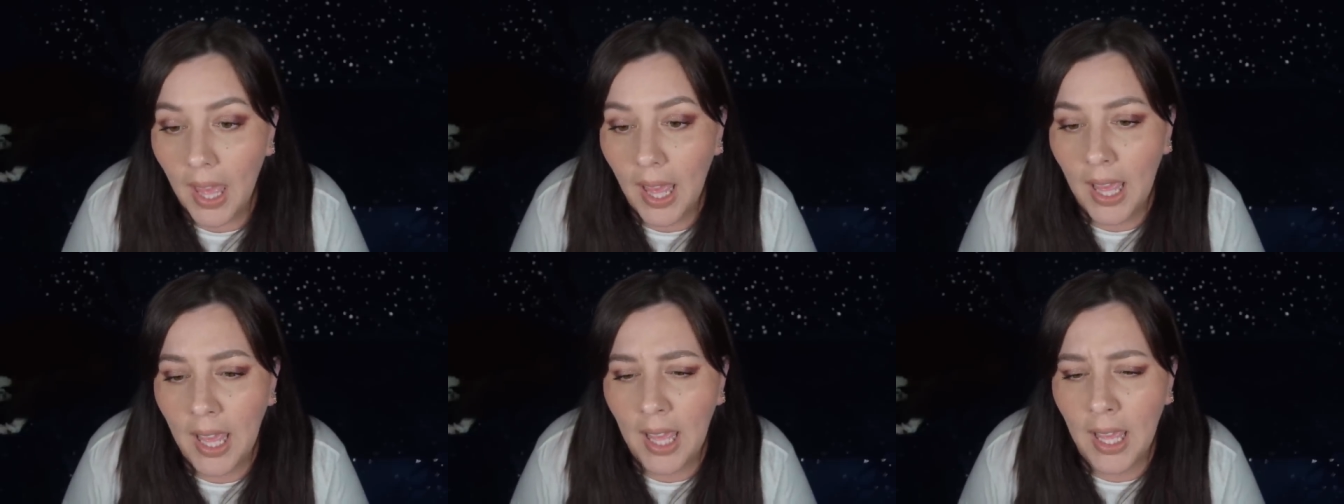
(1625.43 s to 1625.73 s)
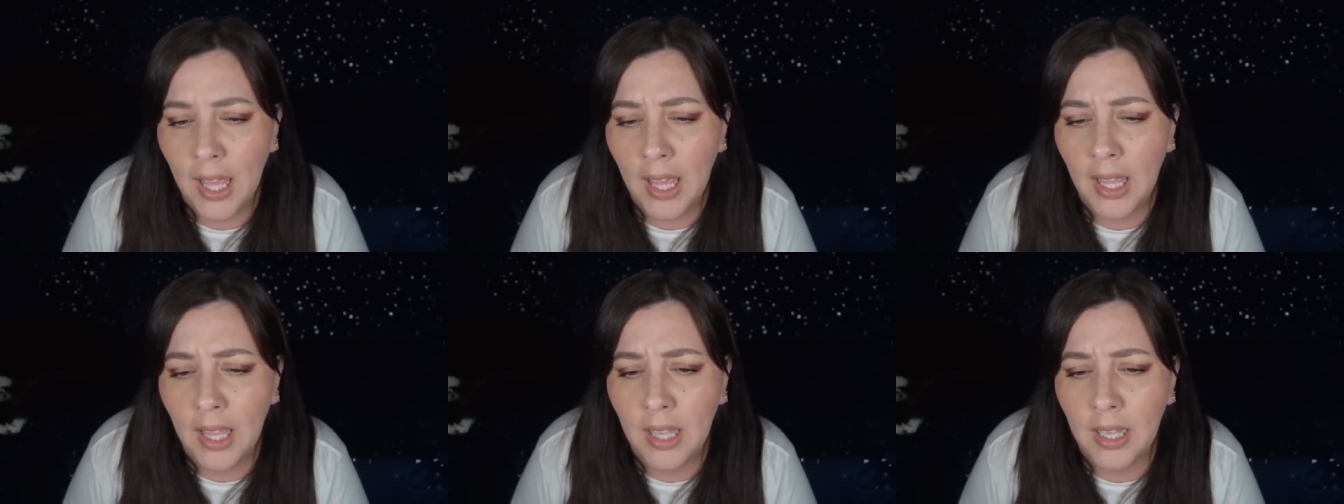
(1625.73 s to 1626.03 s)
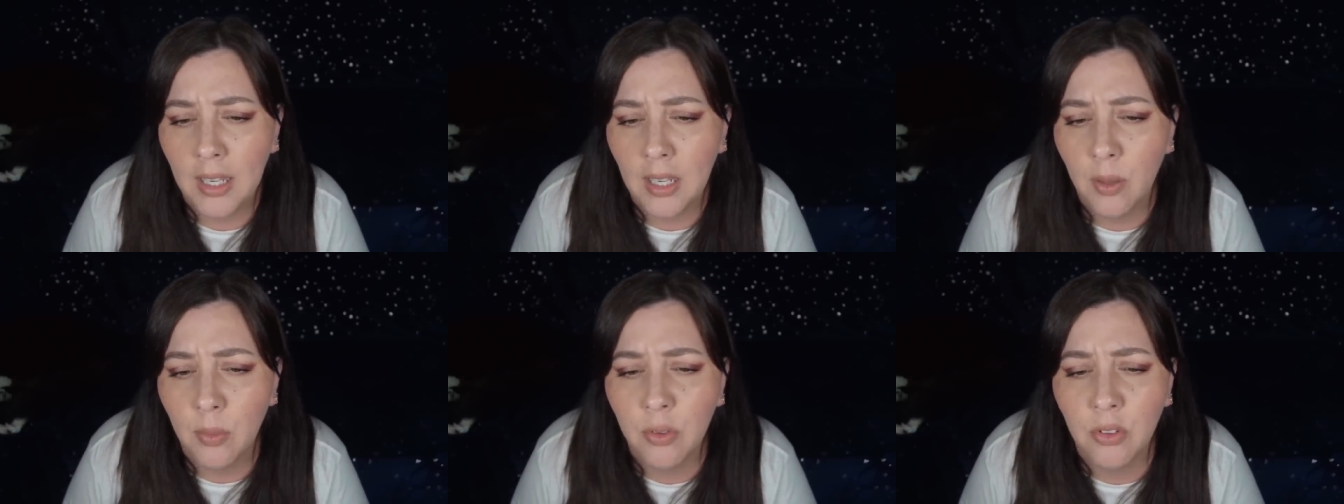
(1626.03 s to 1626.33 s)

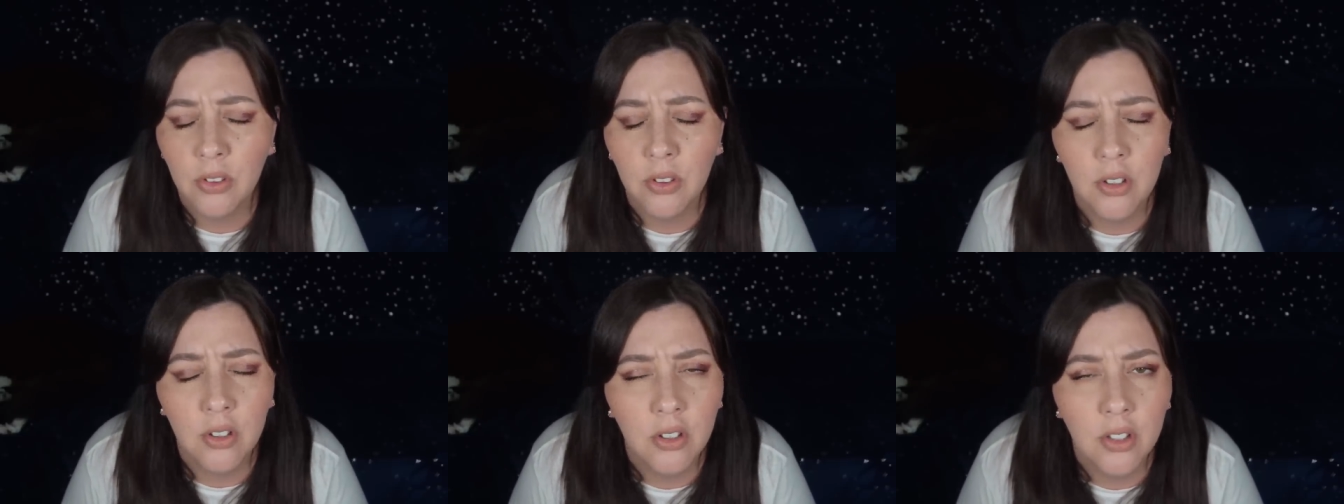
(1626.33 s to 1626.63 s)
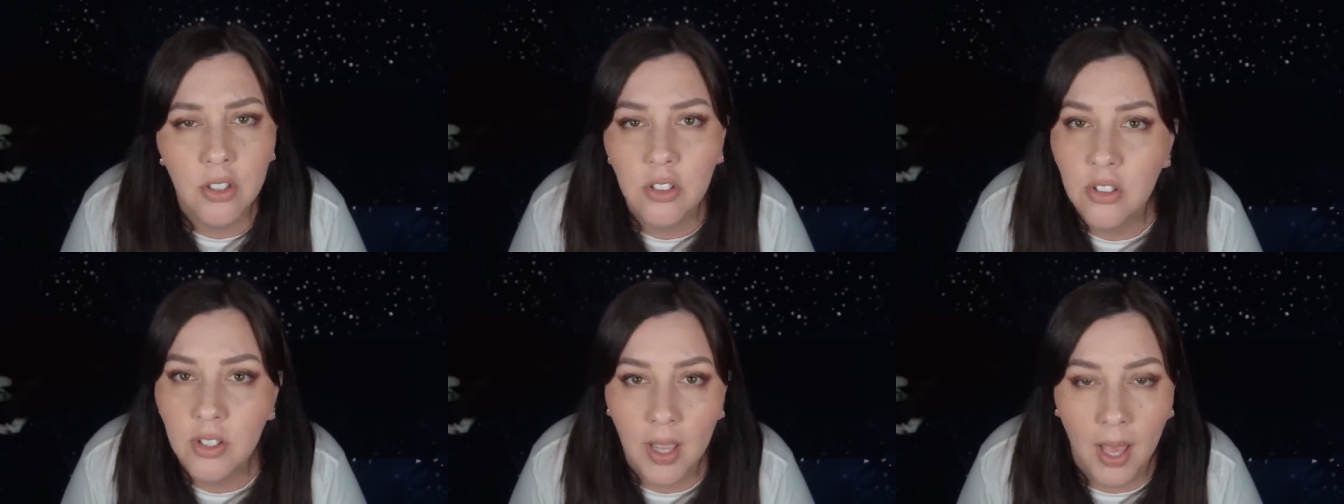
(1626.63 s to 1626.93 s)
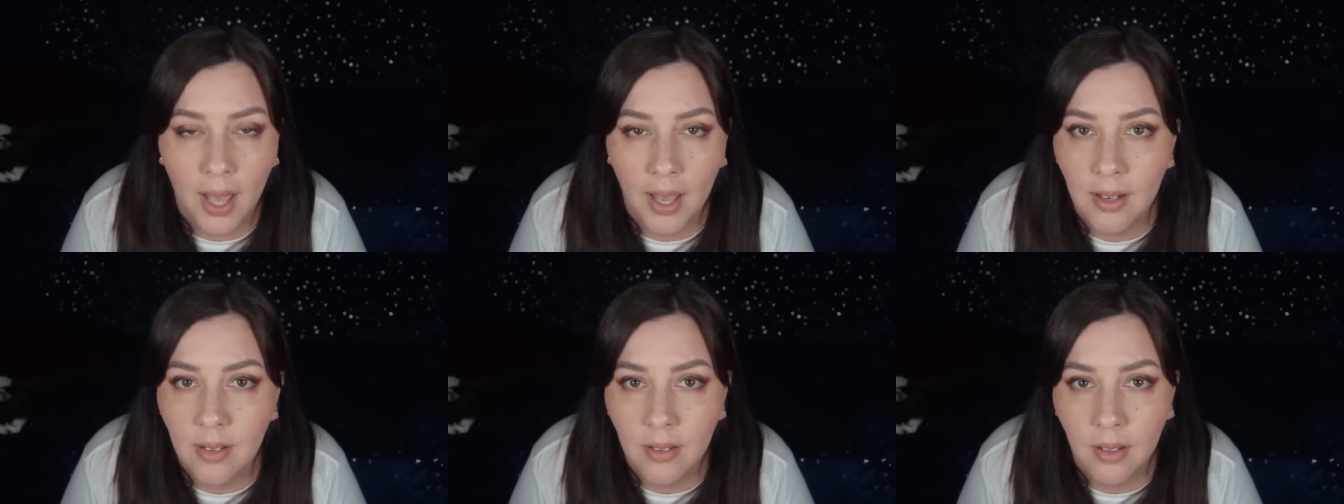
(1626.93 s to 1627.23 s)
And it was clear that she
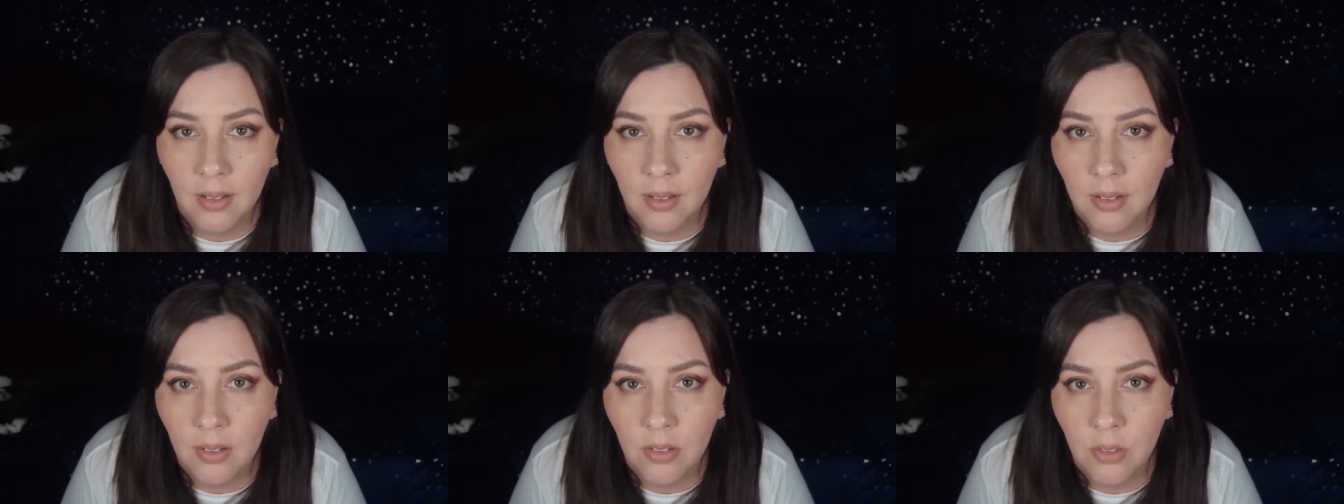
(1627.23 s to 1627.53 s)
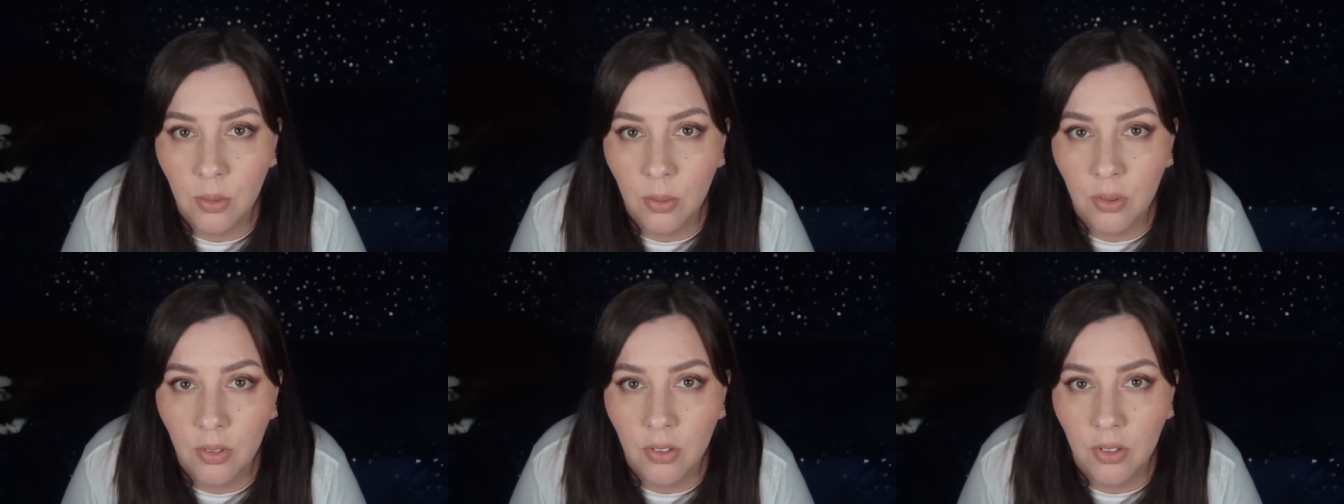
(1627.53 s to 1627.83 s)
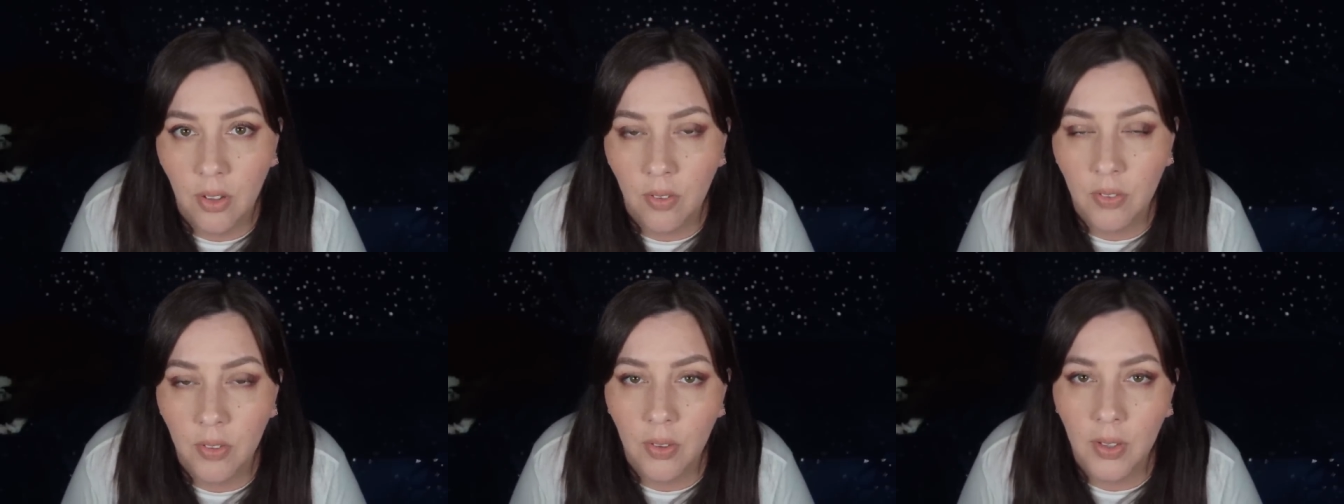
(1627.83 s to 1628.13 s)
hadn't done this to
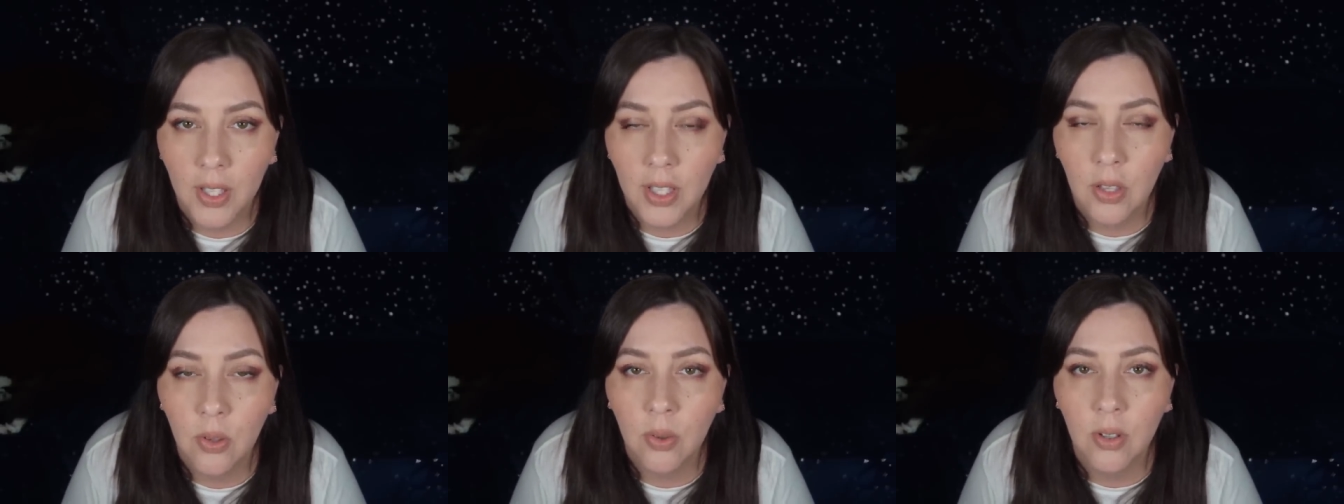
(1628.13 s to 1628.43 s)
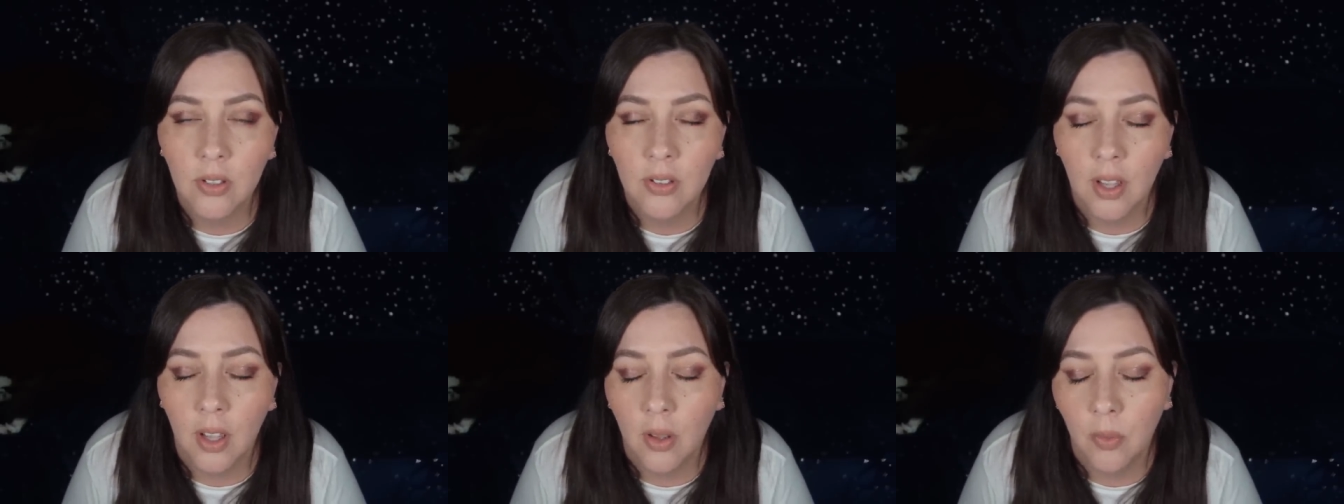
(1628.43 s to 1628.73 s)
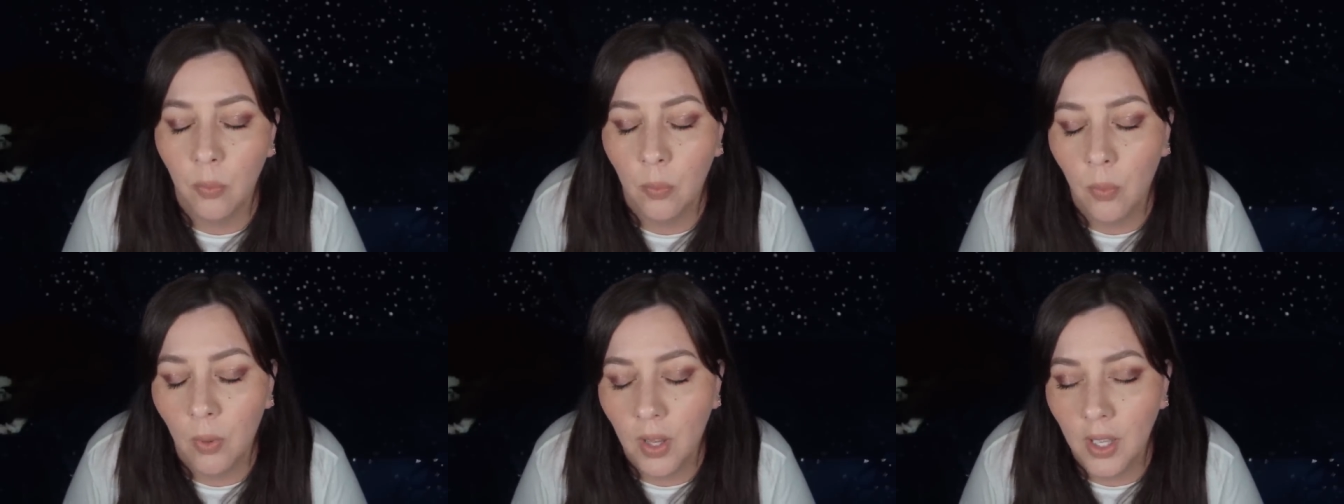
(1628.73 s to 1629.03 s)
herself, that like you could
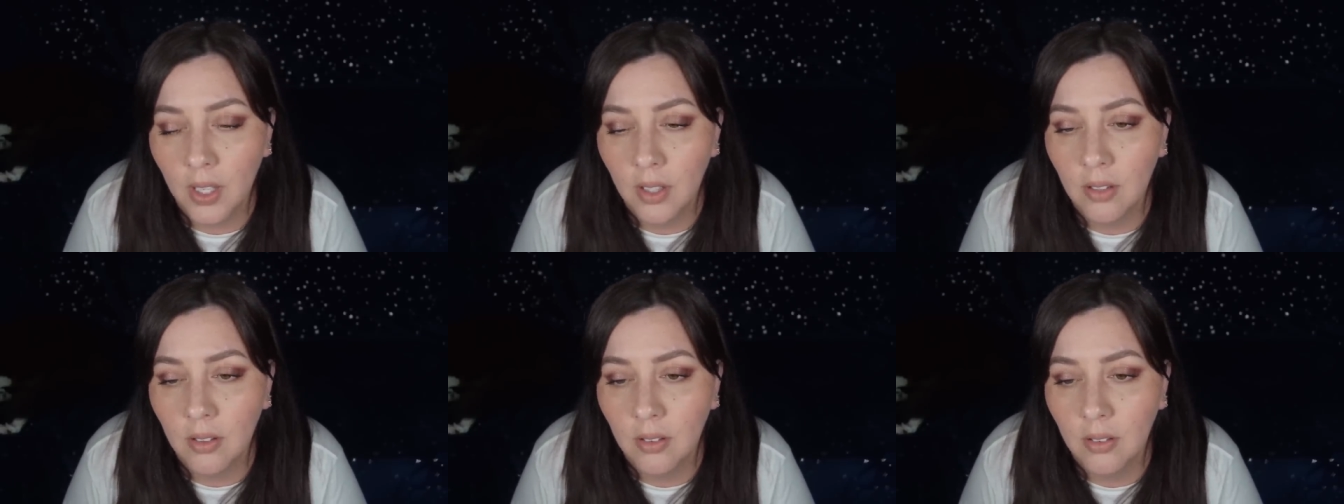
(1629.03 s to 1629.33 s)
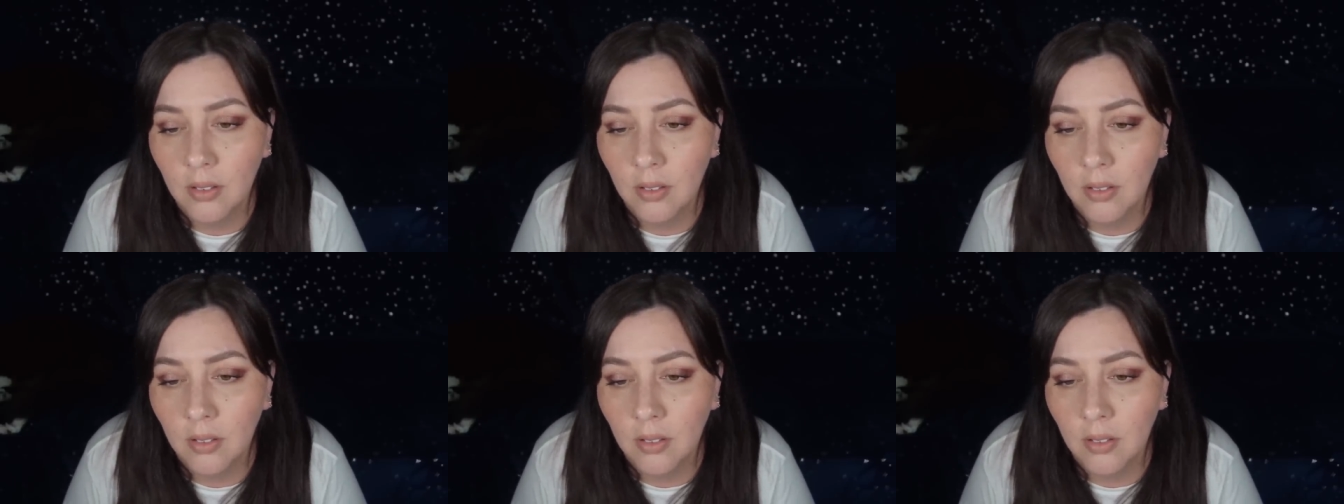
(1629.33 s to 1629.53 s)
tell, one,